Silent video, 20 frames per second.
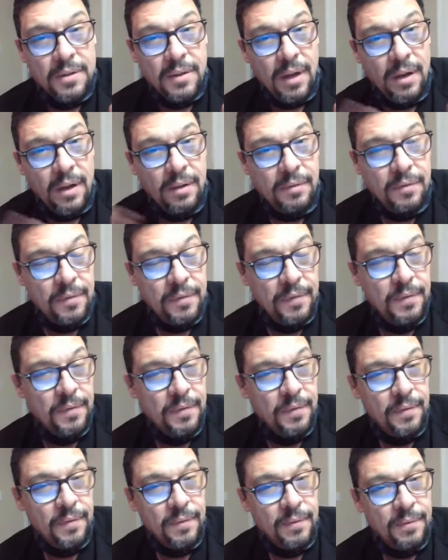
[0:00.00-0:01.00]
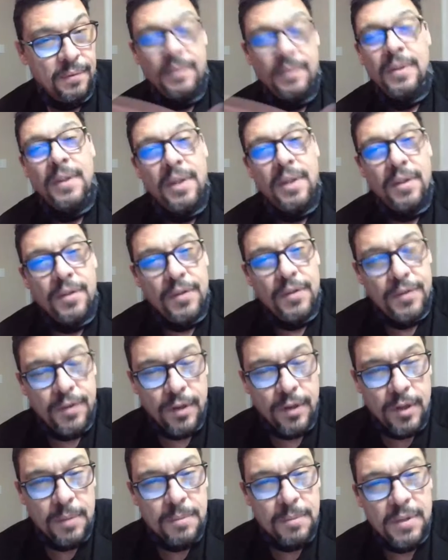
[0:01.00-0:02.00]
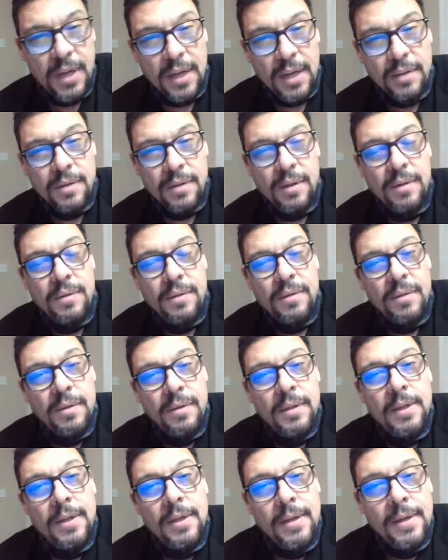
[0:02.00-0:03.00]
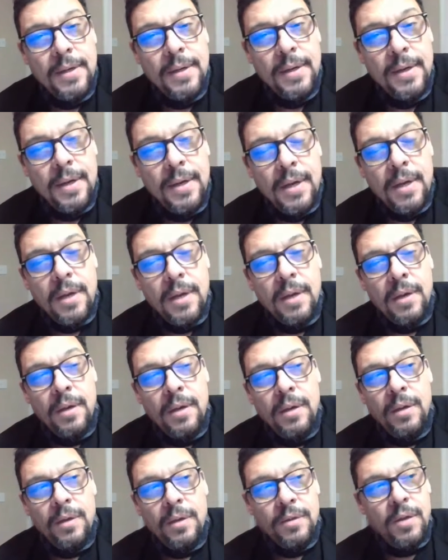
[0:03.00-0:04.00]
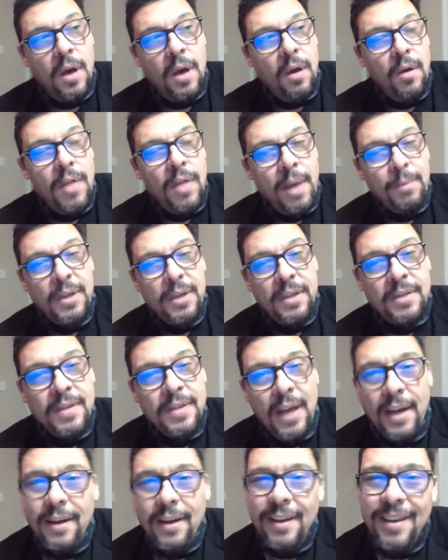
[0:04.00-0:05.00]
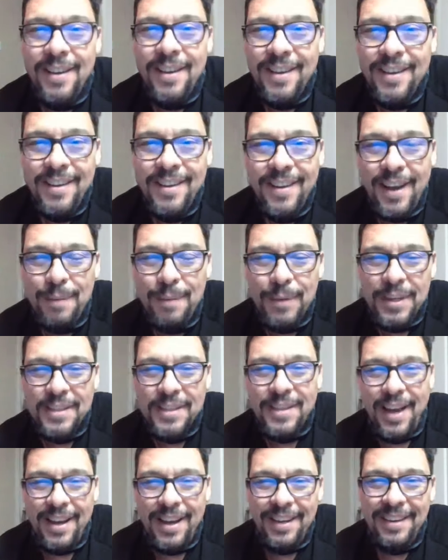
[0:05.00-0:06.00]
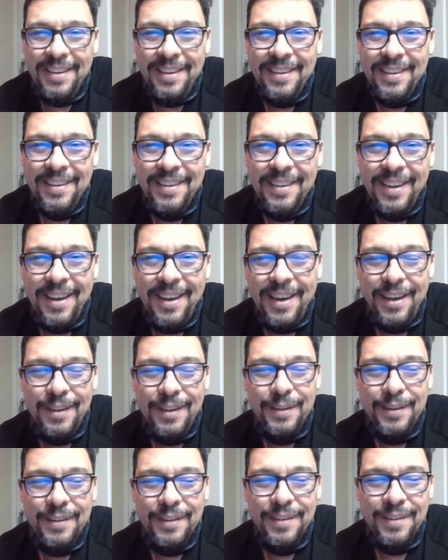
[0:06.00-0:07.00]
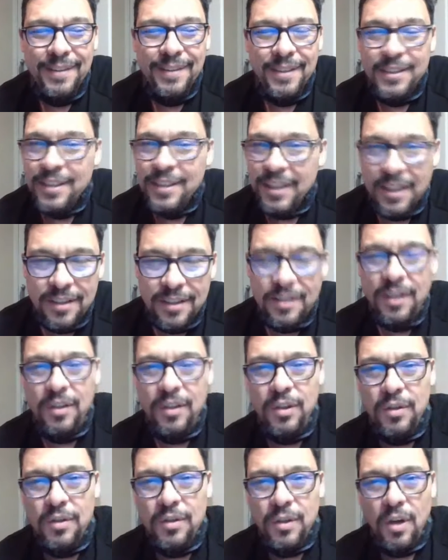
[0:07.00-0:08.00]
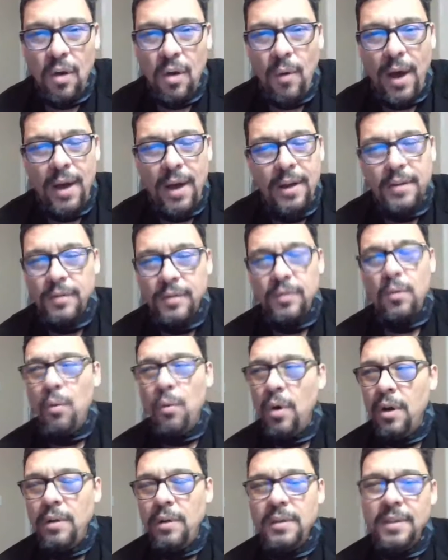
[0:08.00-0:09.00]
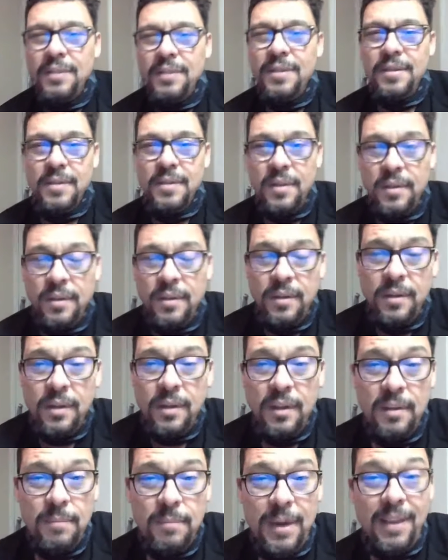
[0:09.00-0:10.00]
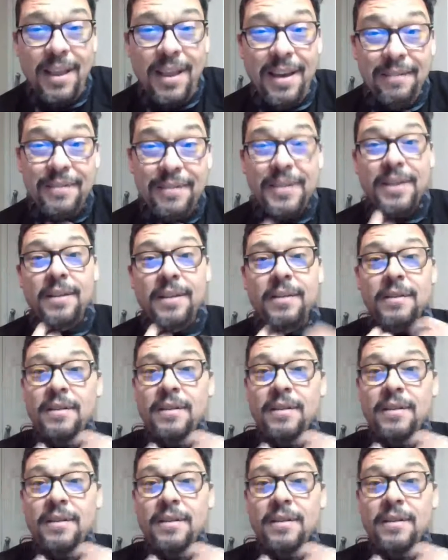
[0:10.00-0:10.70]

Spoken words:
of the circumstances. So that being said, I'm excited to continue to go out into the world and just continue to live my life in